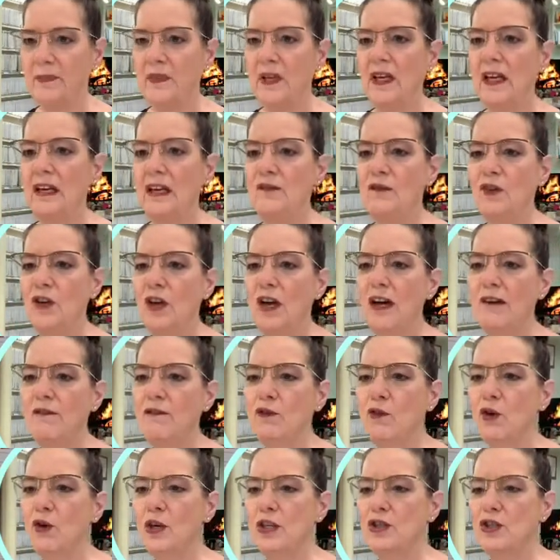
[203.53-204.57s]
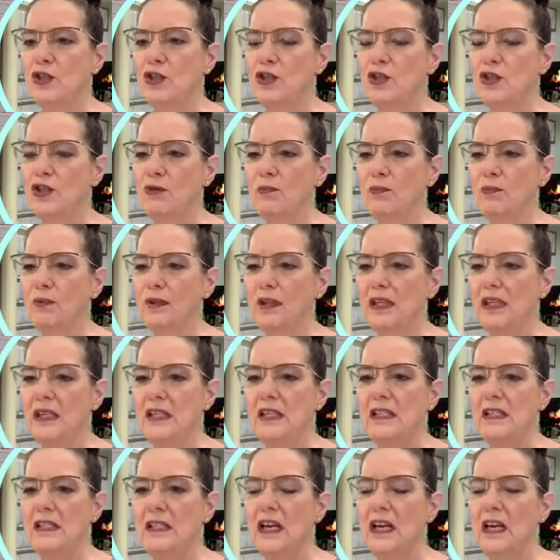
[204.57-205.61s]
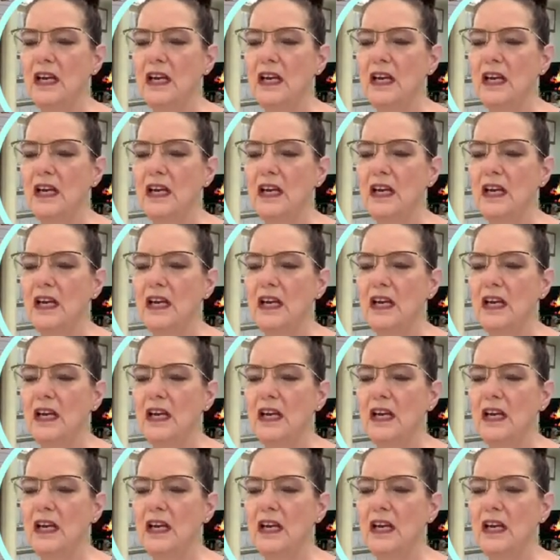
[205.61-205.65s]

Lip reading: If you have questions, please